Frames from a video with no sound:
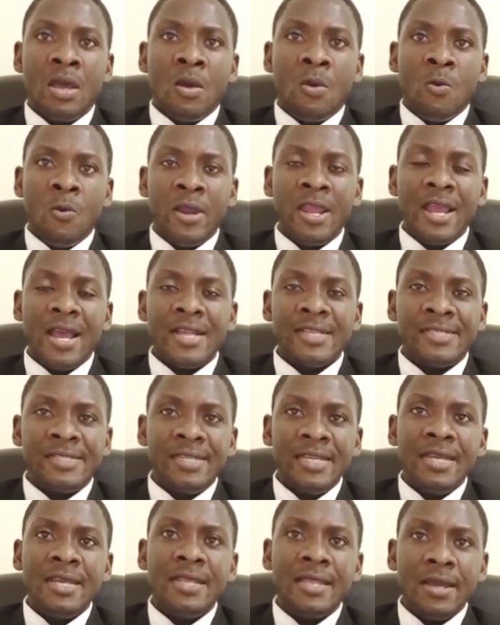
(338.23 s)
we are
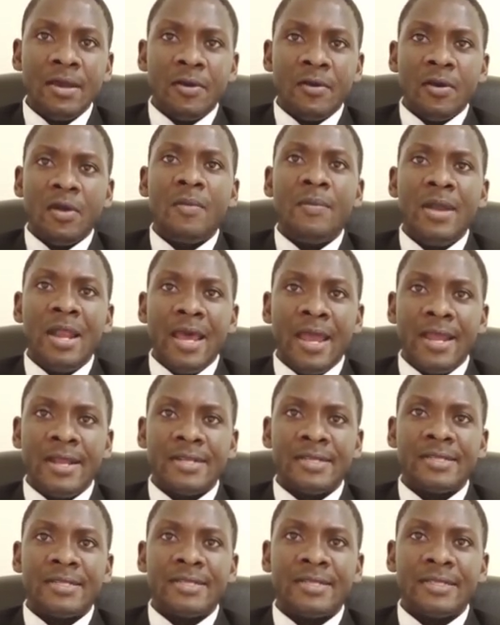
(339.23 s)
seeing the globe
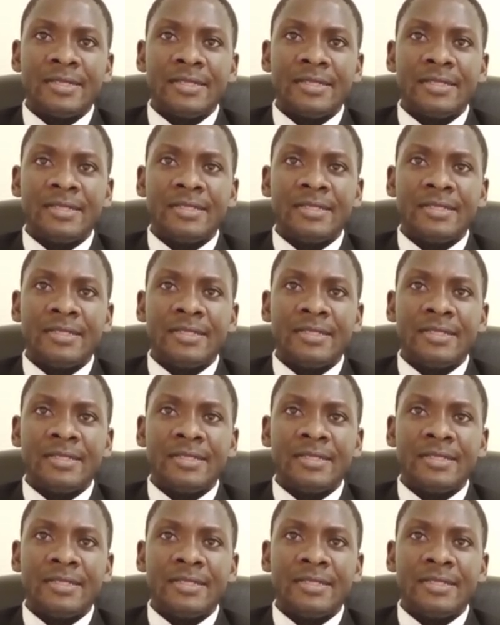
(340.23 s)
lines